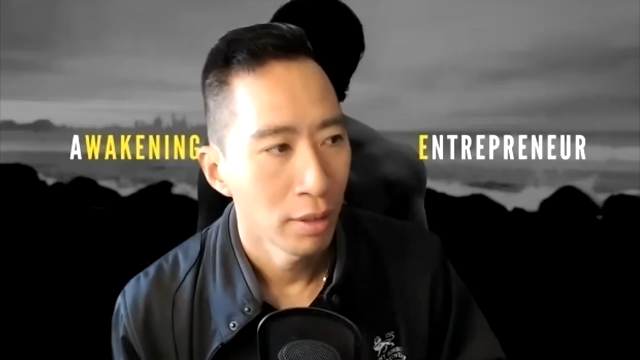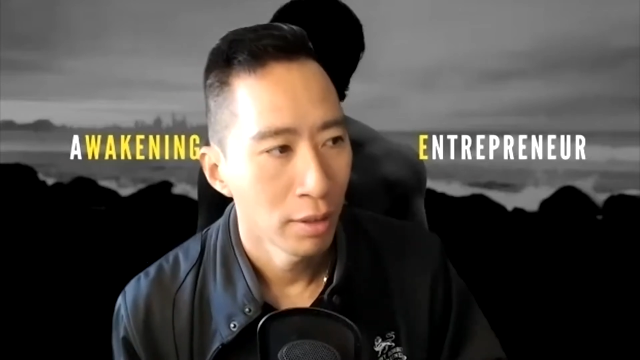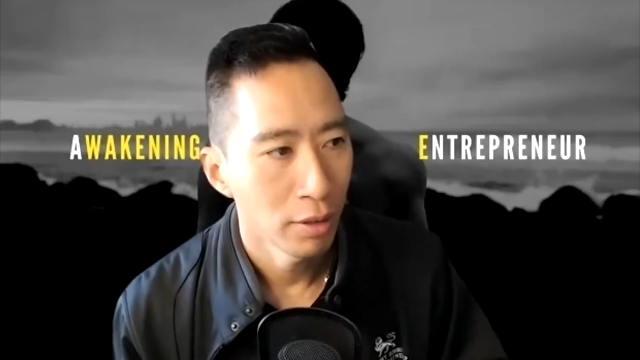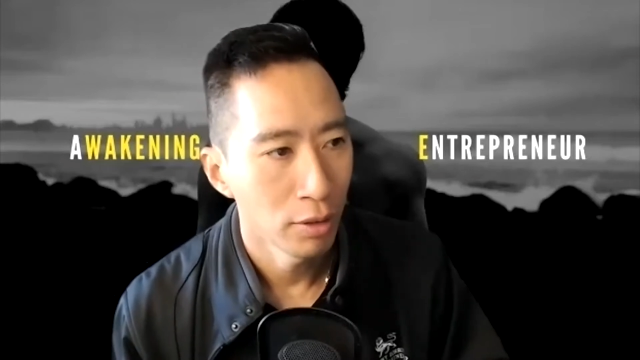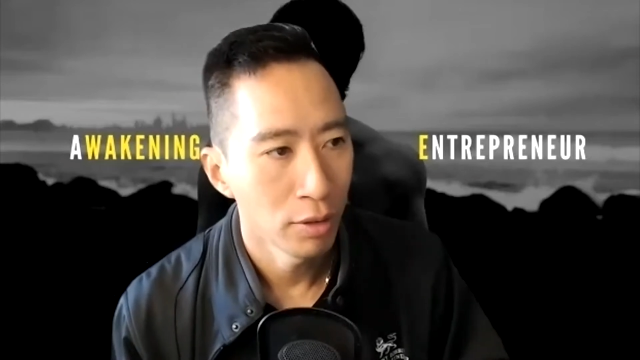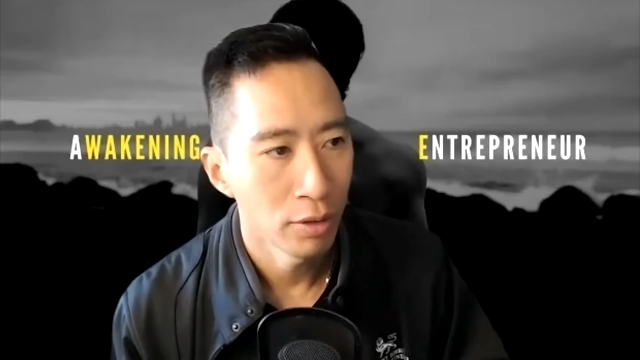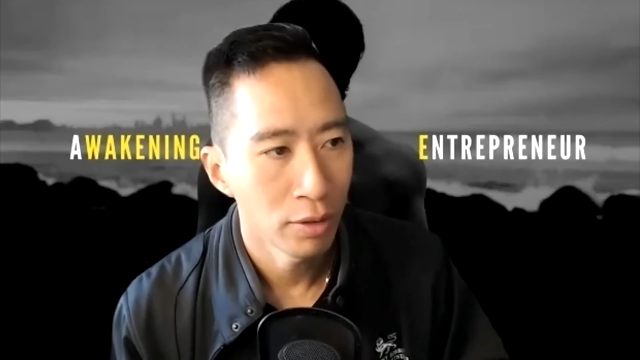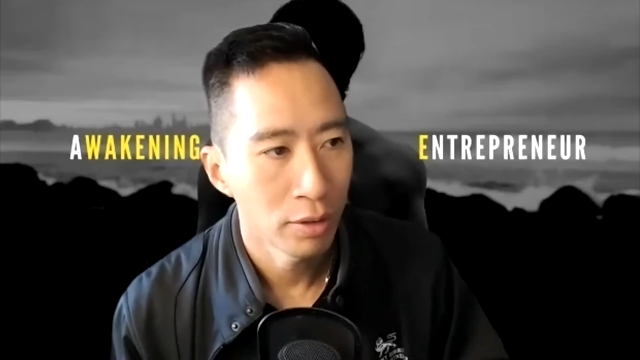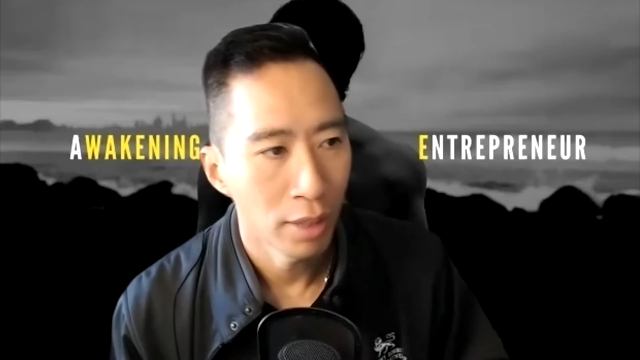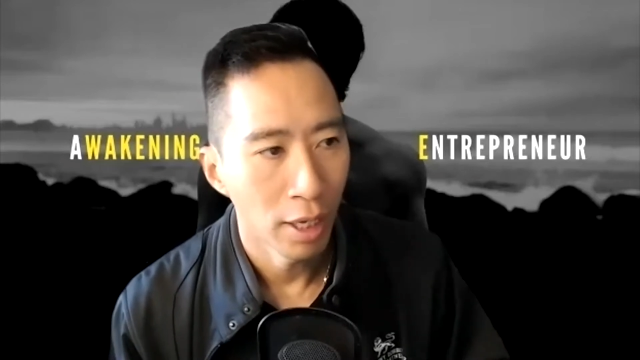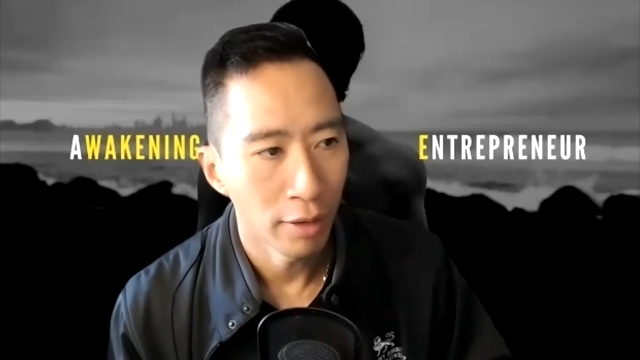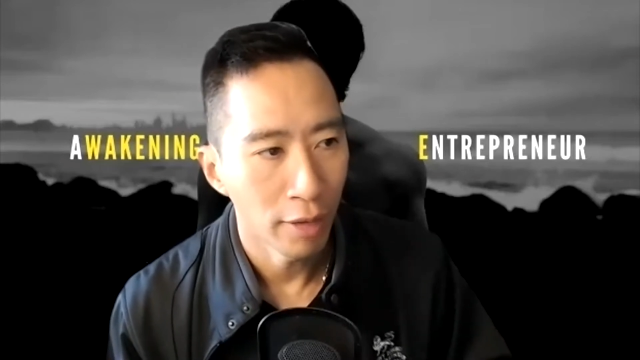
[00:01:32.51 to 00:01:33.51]

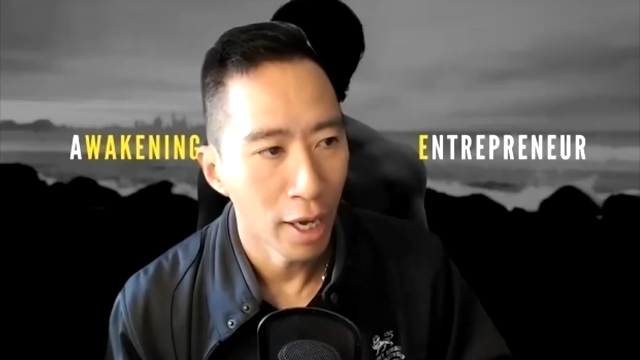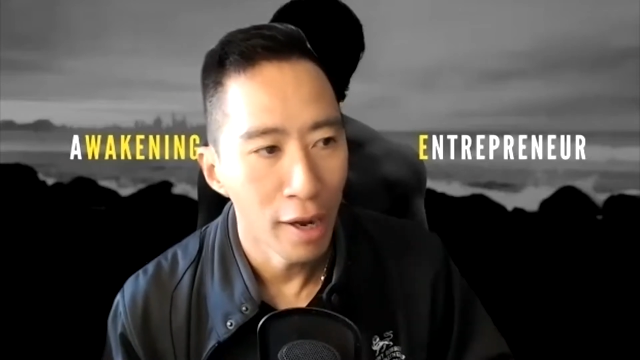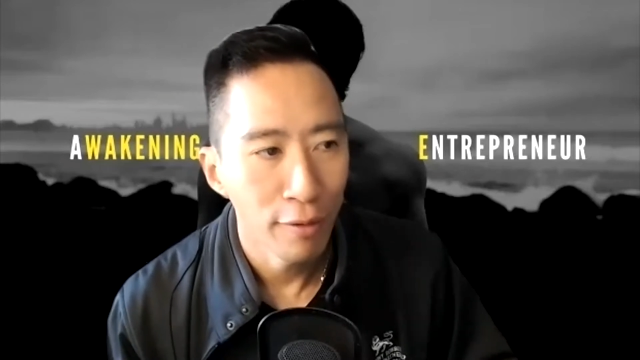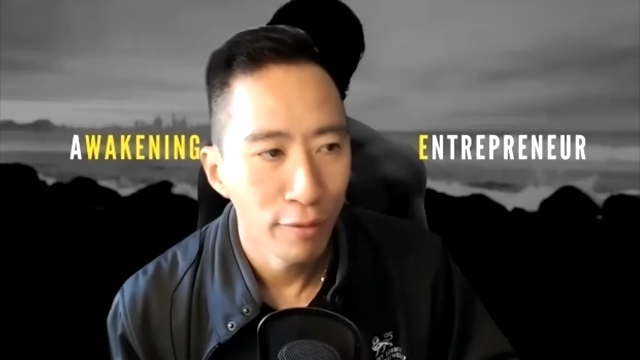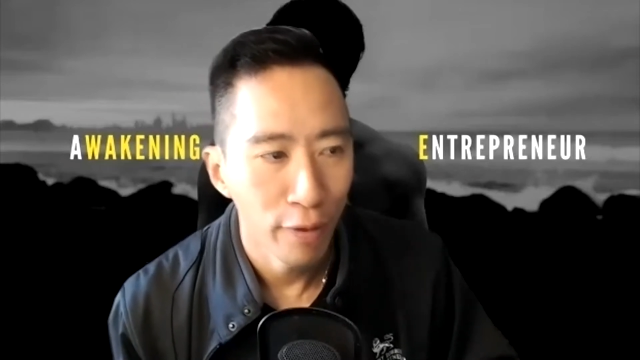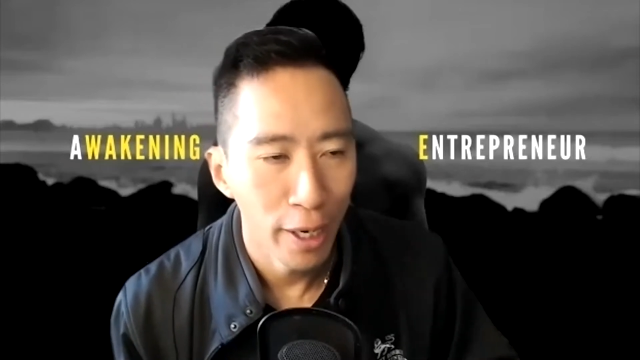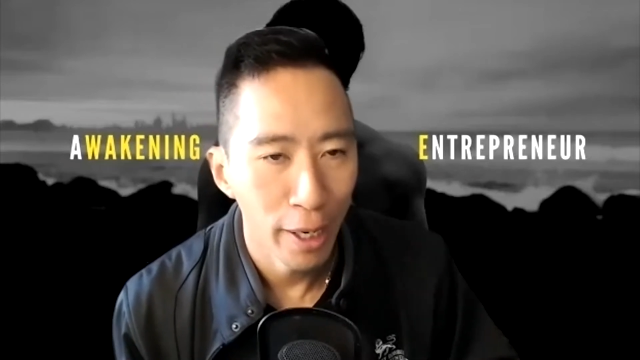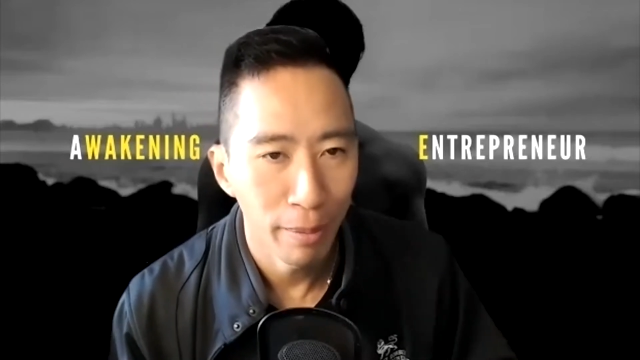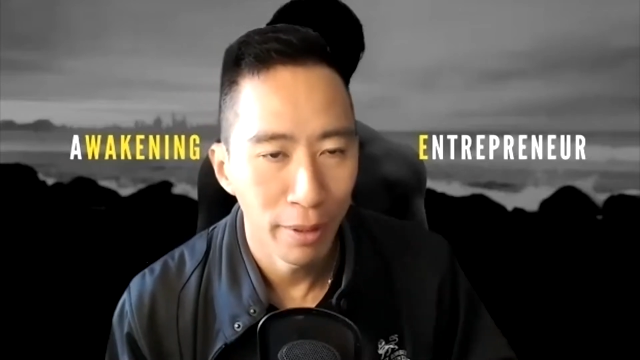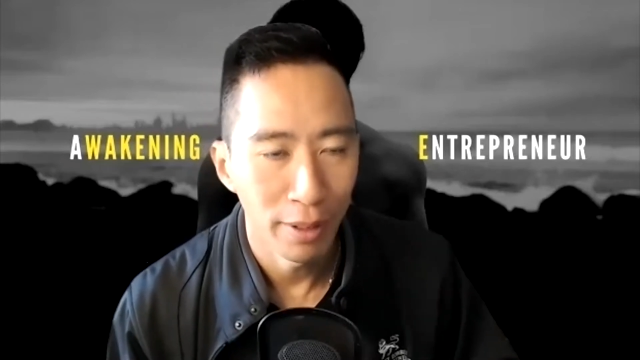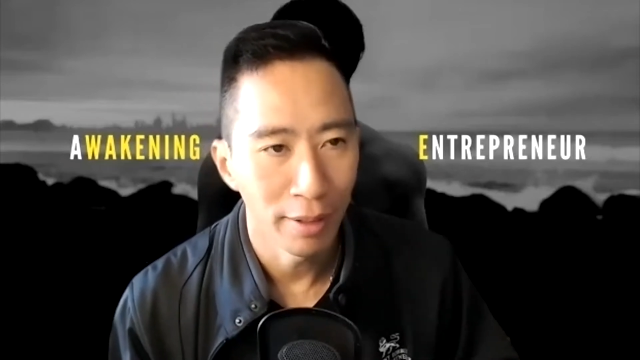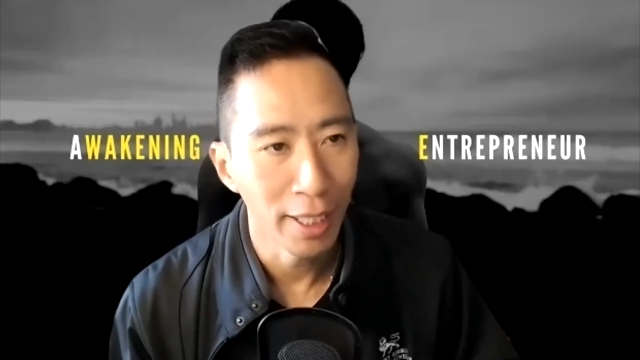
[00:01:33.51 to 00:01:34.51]
use our diaphragm
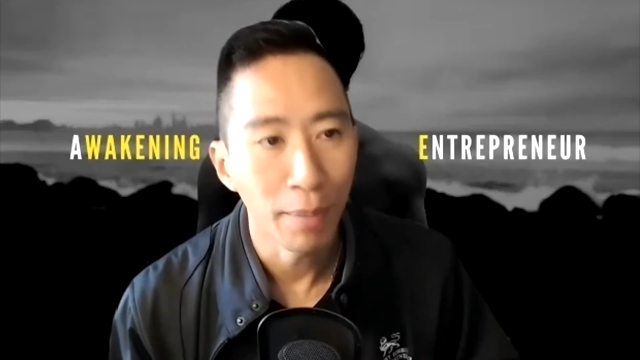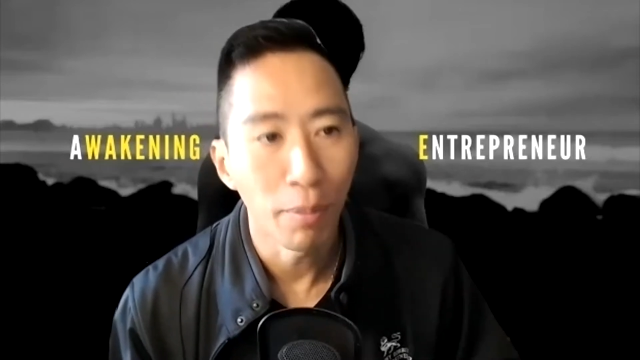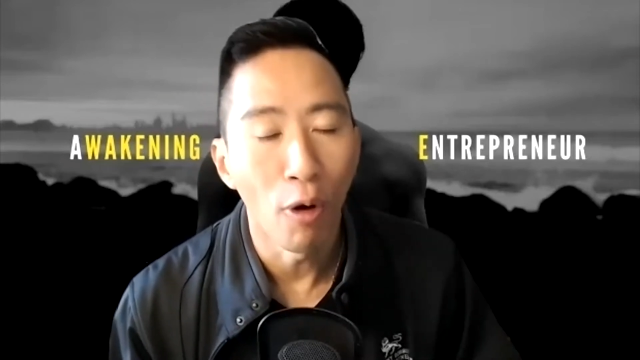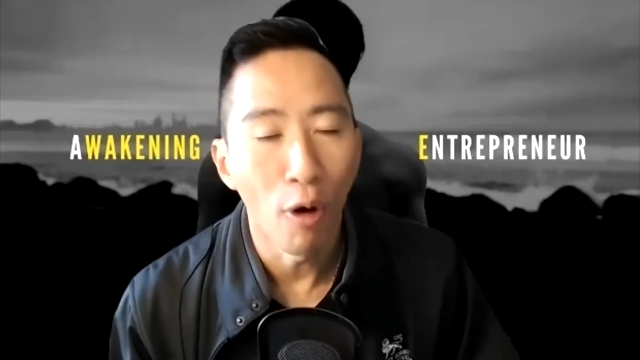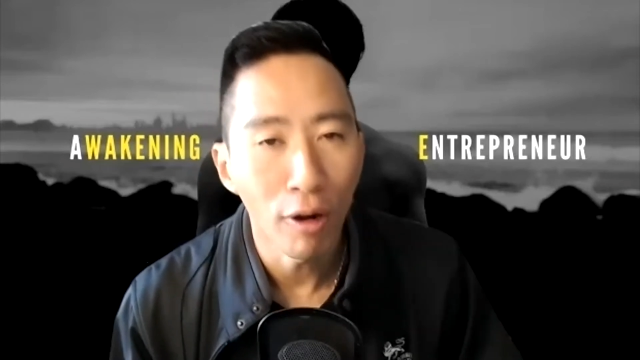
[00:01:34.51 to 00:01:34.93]
and take more